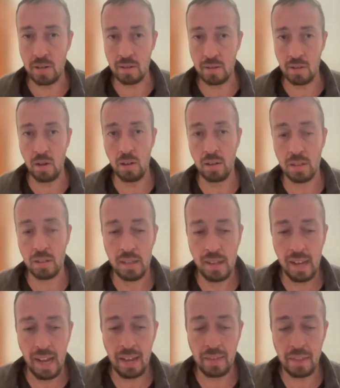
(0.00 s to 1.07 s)
of the law.
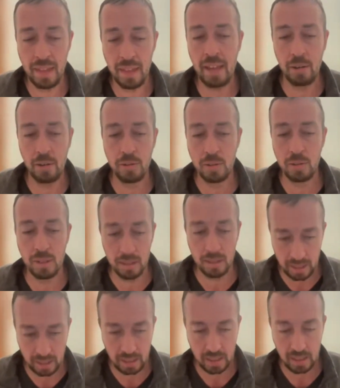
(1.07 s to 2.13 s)
And then that
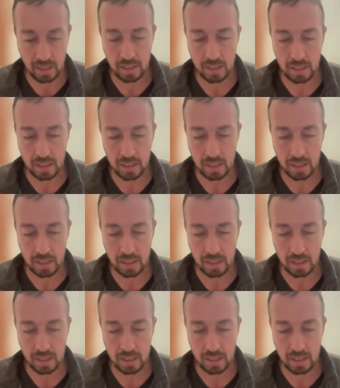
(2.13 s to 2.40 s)
ultimately,